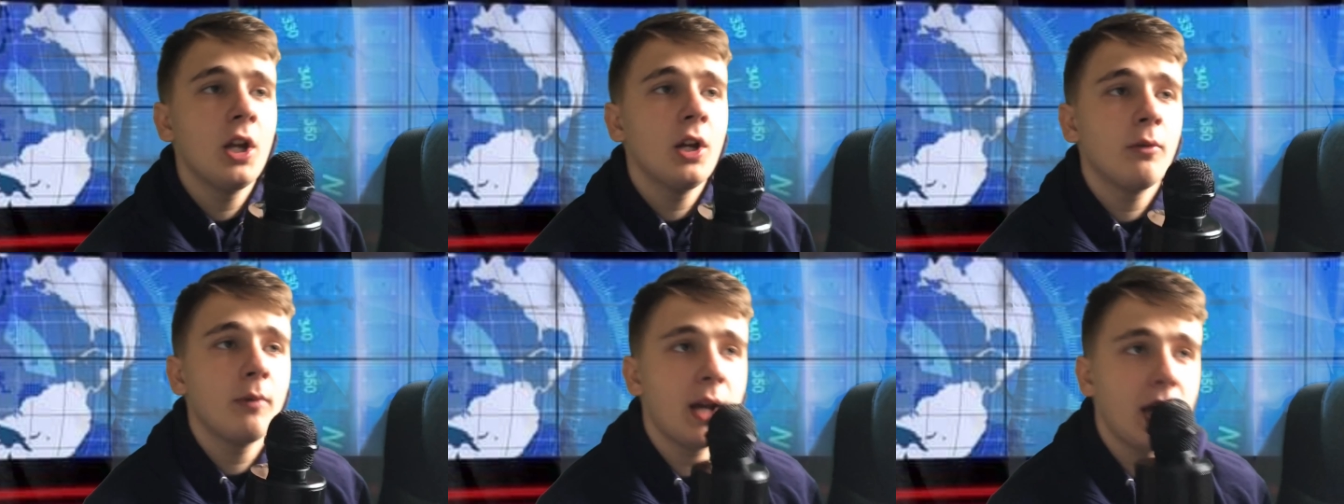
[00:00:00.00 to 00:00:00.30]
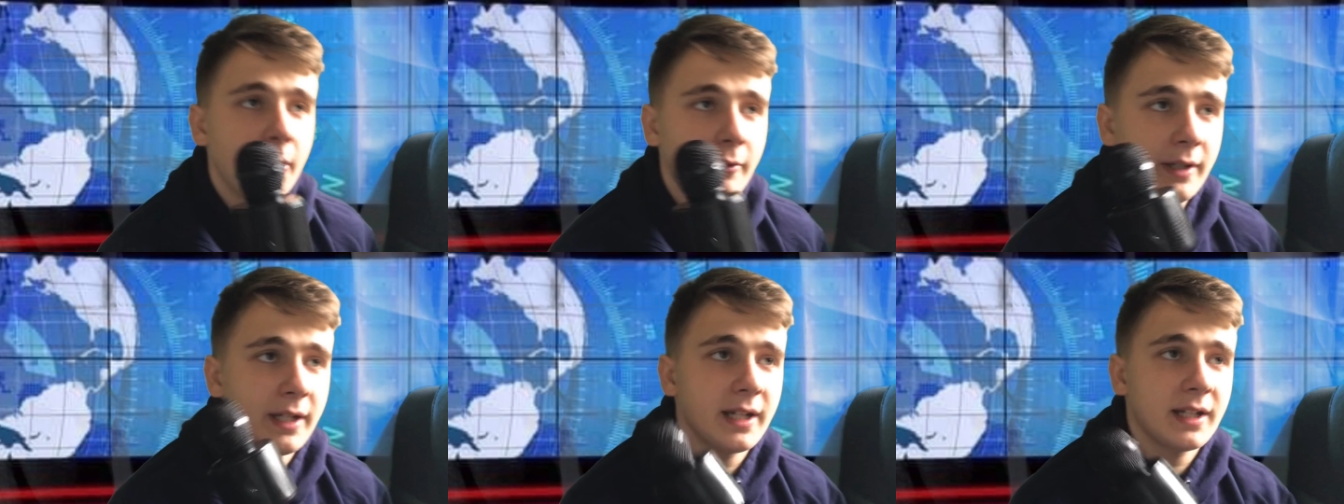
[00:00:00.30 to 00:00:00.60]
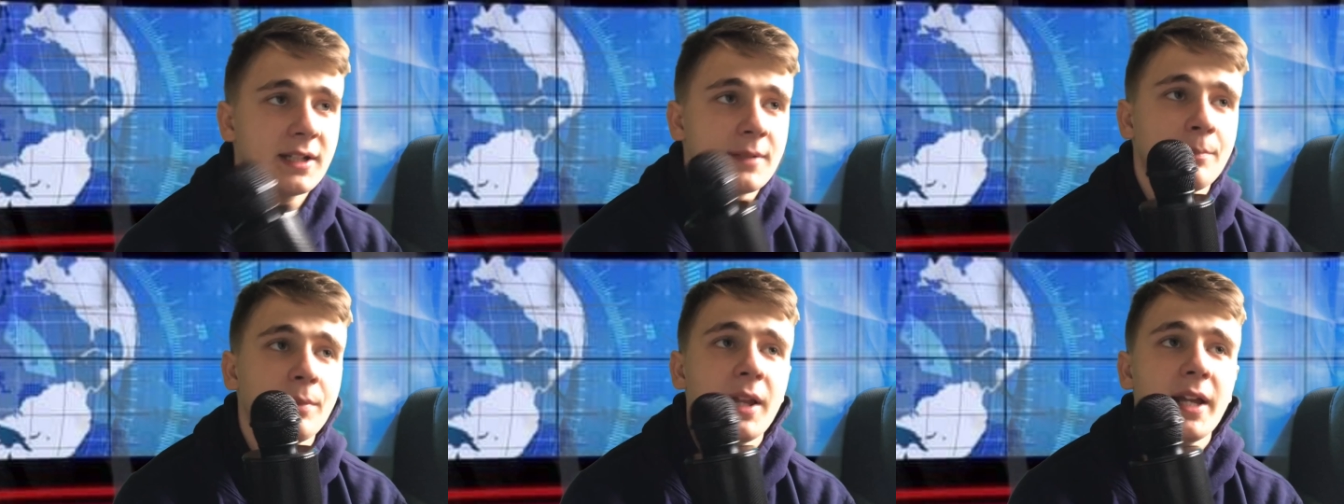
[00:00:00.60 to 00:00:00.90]
where he
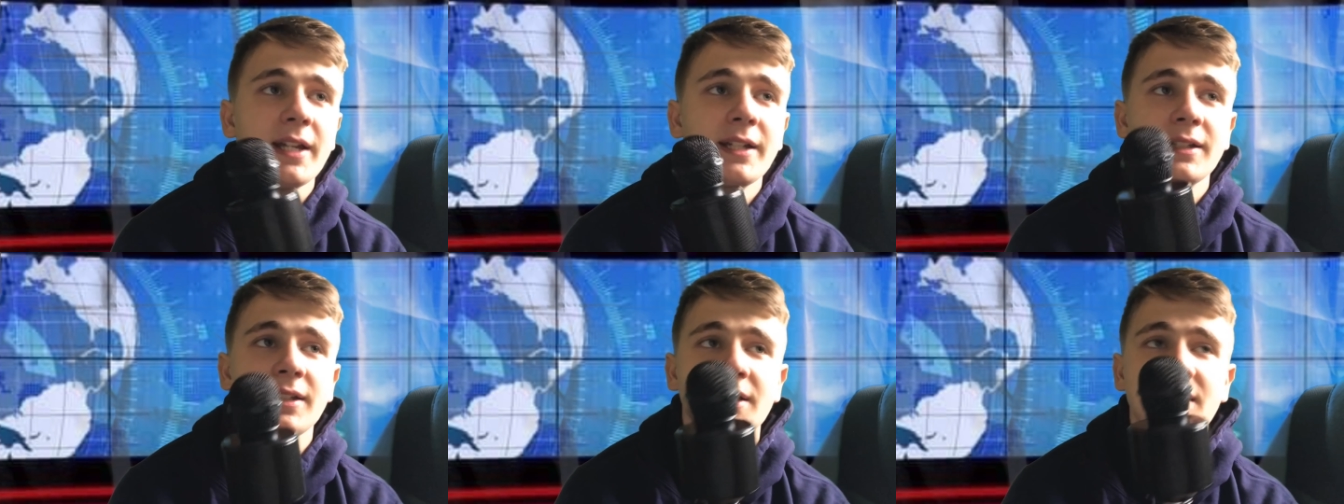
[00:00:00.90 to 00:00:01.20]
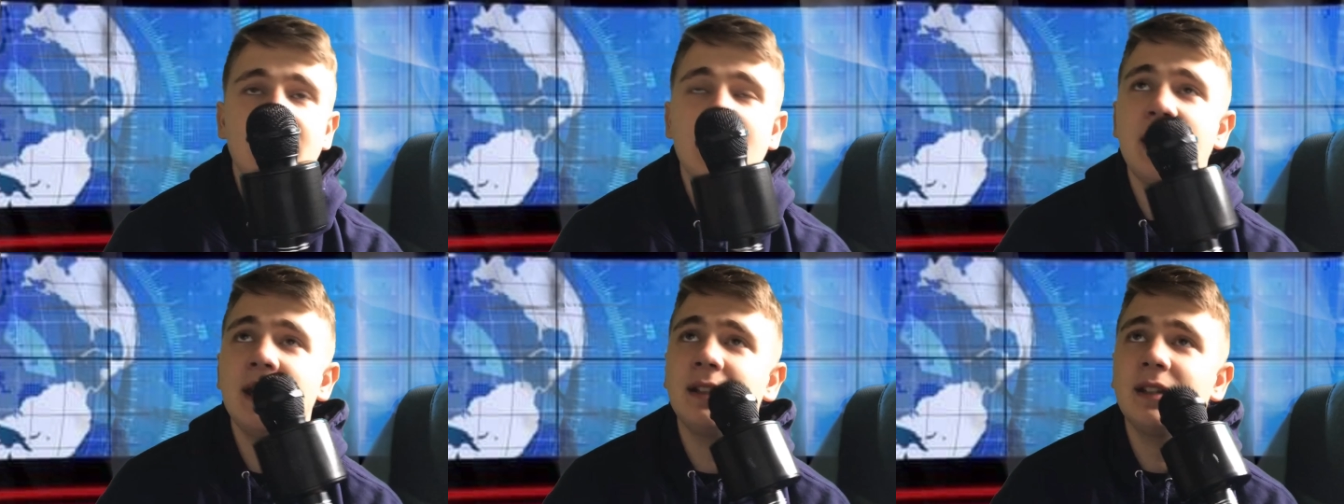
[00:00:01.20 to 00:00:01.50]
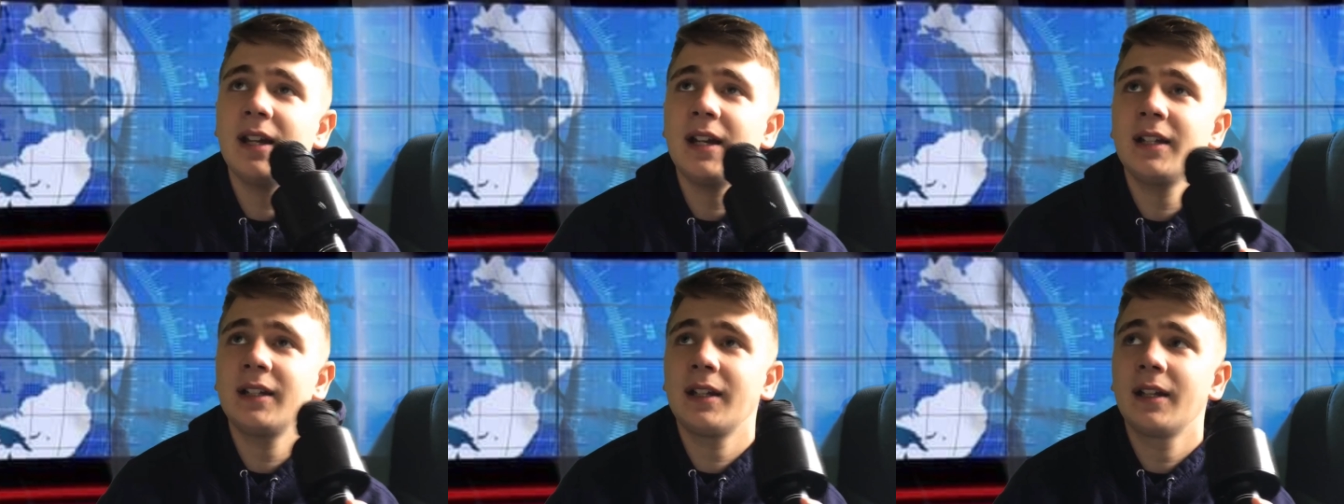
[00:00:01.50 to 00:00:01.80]
explains in
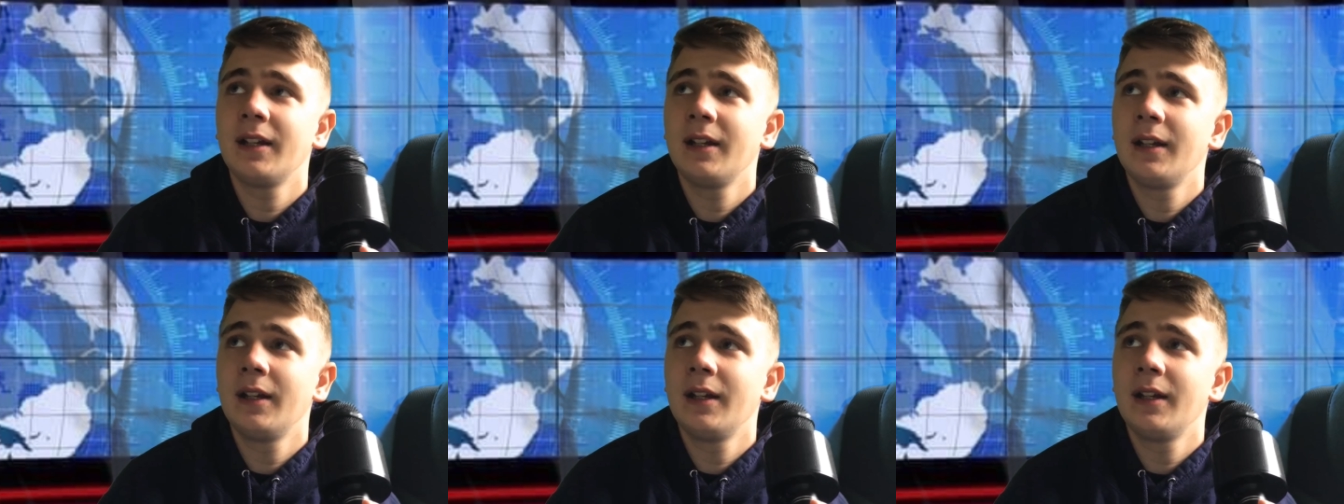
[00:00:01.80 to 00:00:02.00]
like